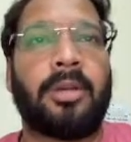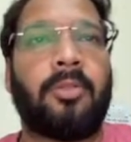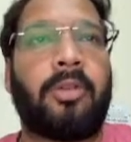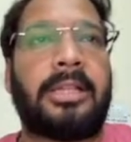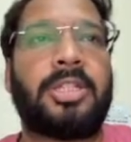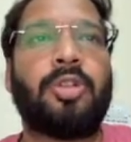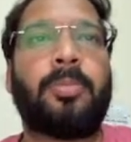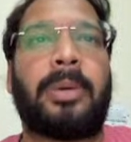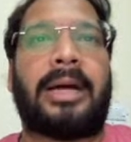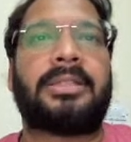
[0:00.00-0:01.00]
Once you
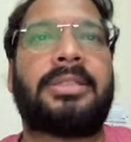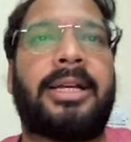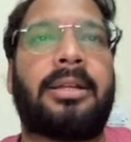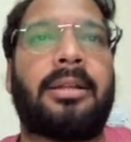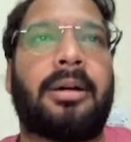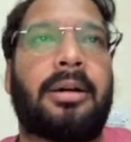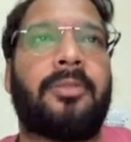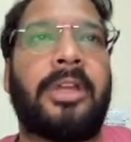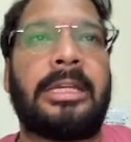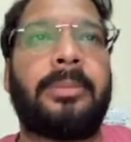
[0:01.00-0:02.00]
pass that
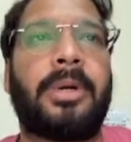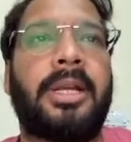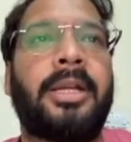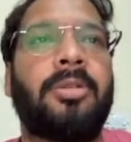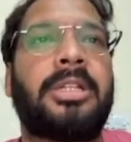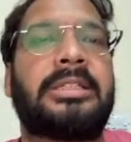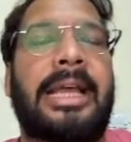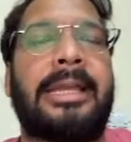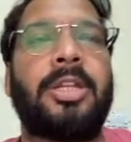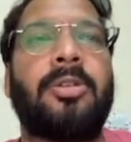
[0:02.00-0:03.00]
variable into this
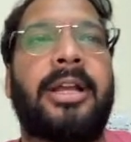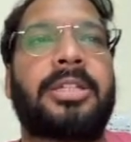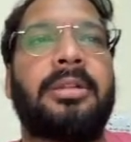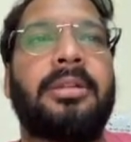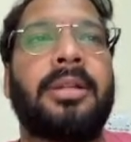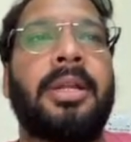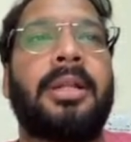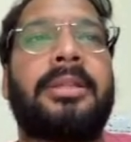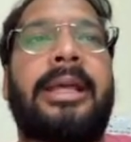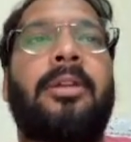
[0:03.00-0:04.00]
NQ action,
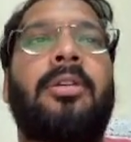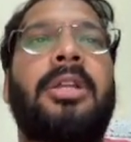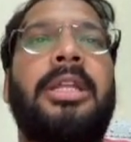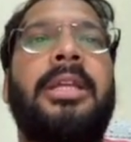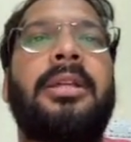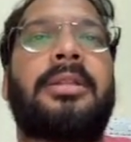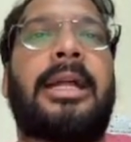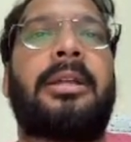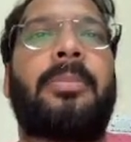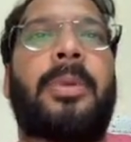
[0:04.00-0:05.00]
then only
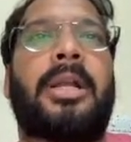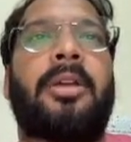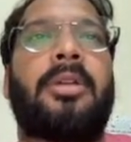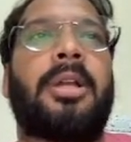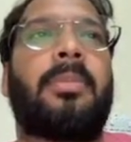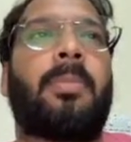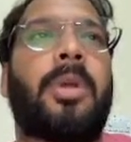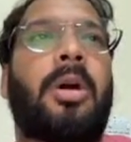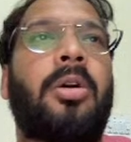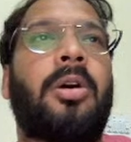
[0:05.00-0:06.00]
that particular
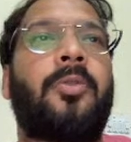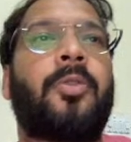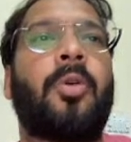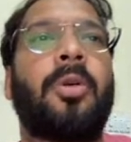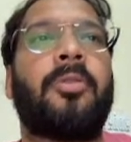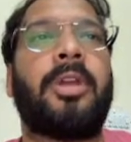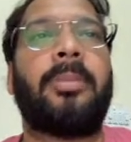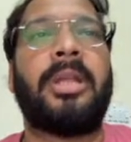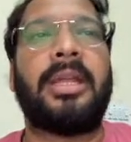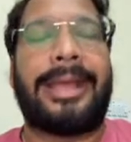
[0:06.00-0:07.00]
block of code will
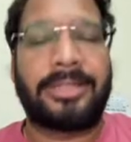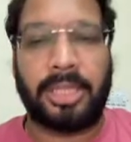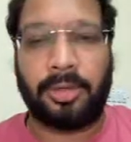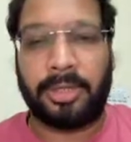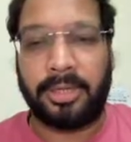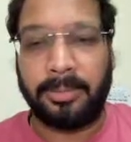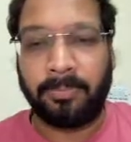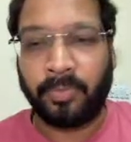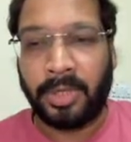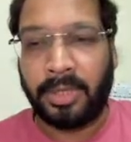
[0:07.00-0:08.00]
be executed.
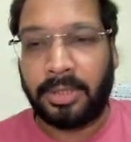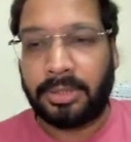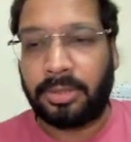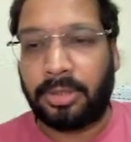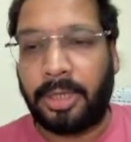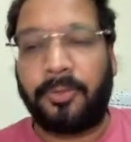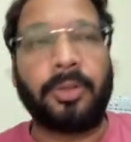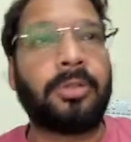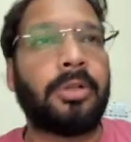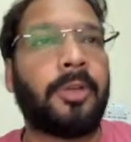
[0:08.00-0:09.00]
So if
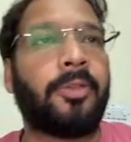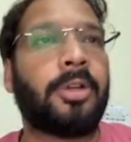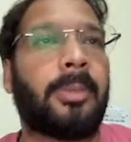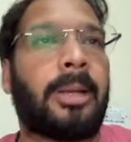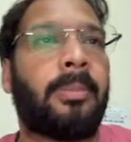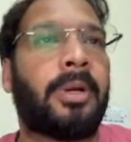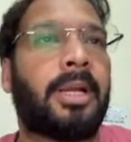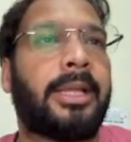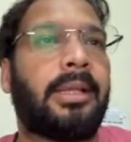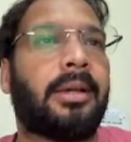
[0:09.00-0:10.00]
you remember,
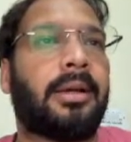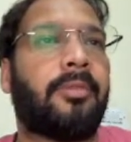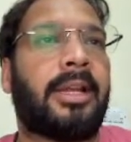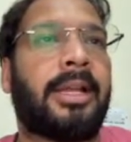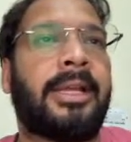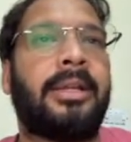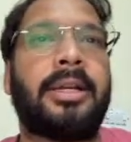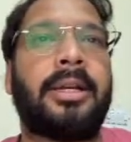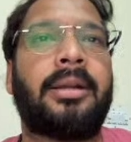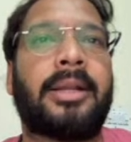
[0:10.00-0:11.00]
like when I
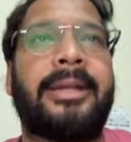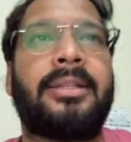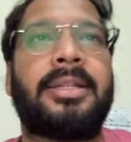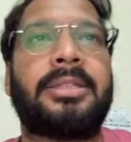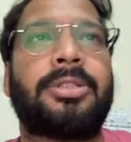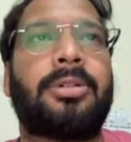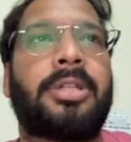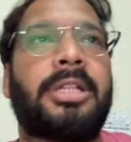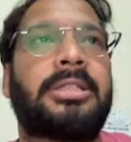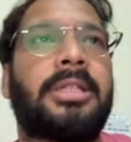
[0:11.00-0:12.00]
didn't write this, so
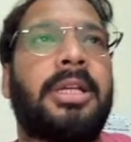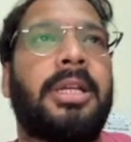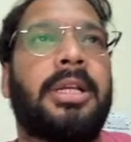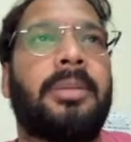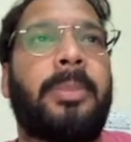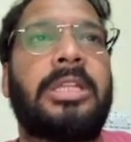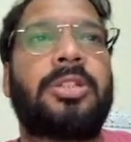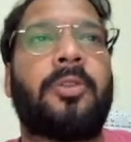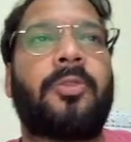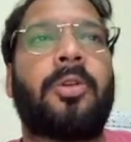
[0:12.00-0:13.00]
this piece
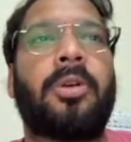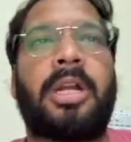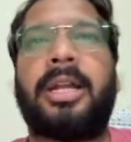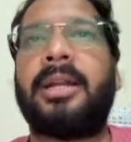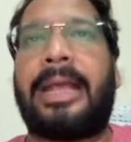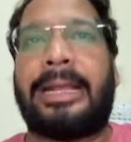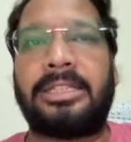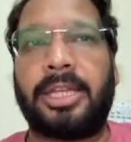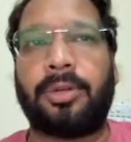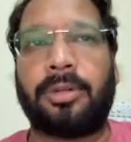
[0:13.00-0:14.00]
of code didn't
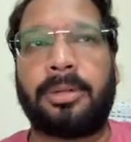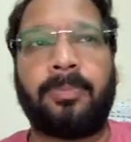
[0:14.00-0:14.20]
execute